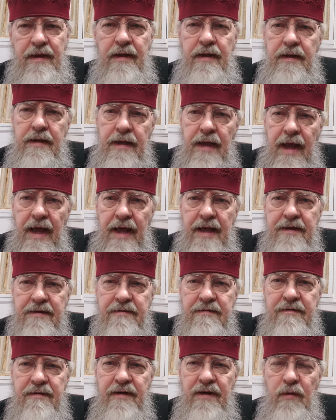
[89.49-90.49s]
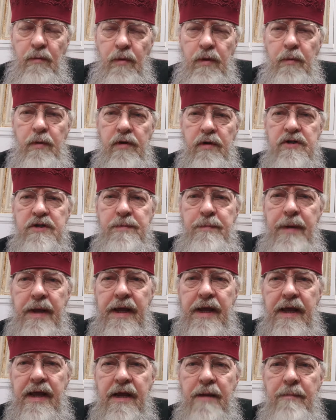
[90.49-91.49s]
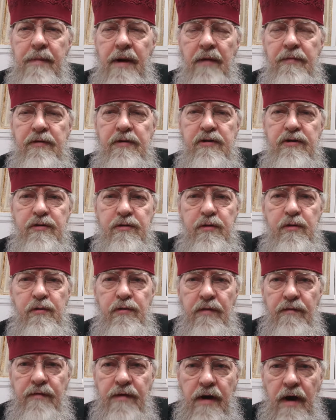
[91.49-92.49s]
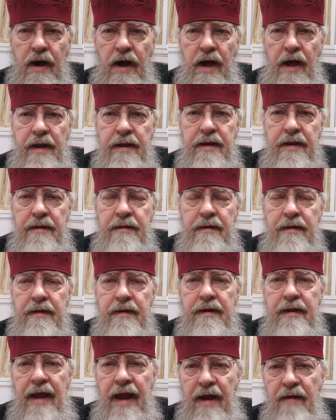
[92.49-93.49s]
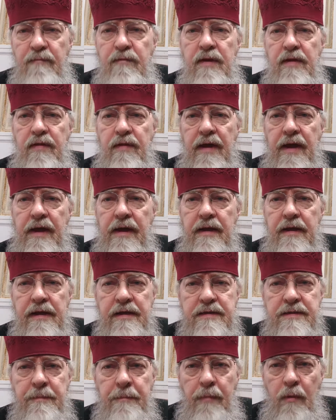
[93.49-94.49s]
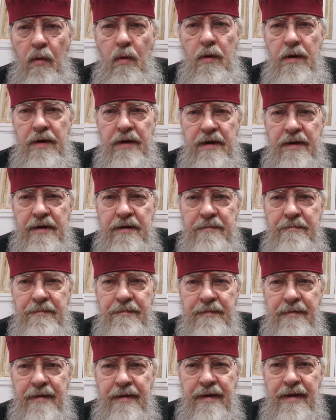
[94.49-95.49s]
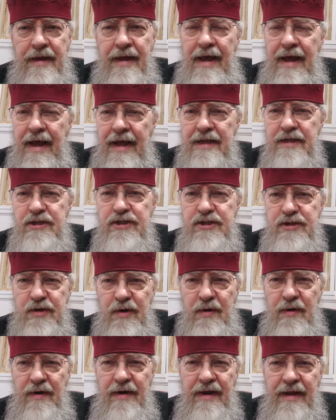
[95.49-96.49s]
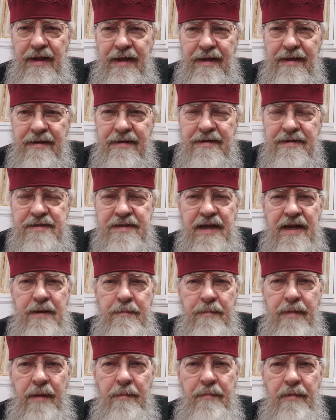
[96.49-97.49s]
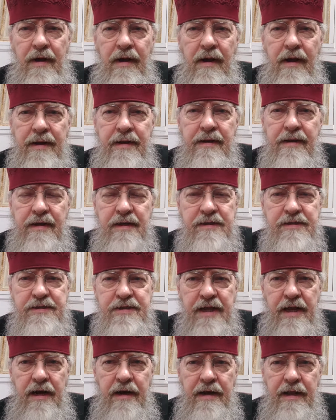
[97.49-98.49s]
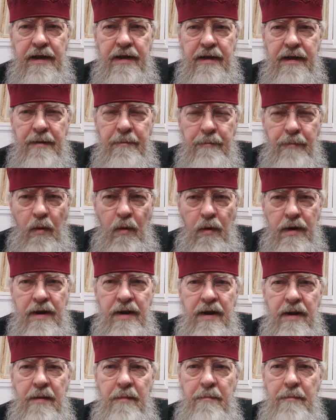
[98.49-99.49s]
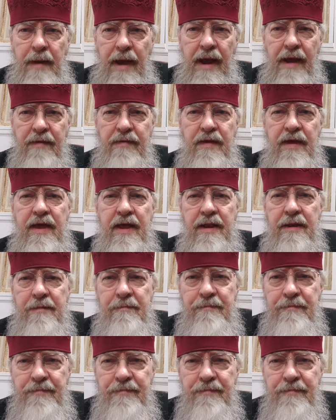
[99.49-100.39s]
Yet, when we are speaking about the truth of God, everything is important. And certainly, St. Memnon considered it important back then.